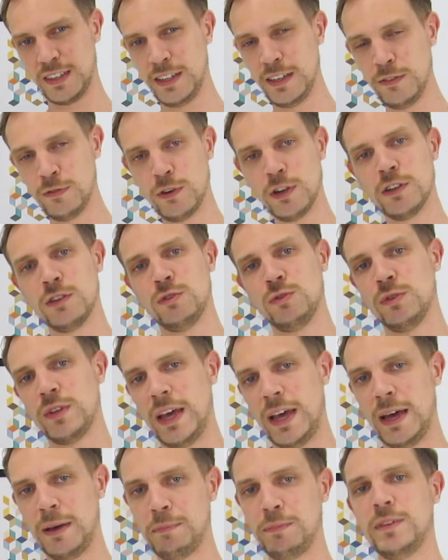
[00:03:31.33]
keyword to
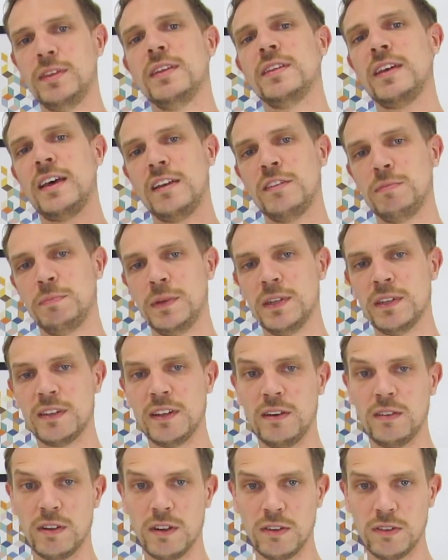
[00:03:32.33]
the app that has been
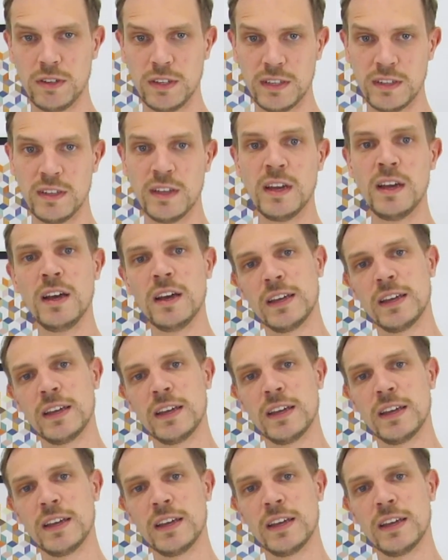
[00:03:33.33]
downloaded,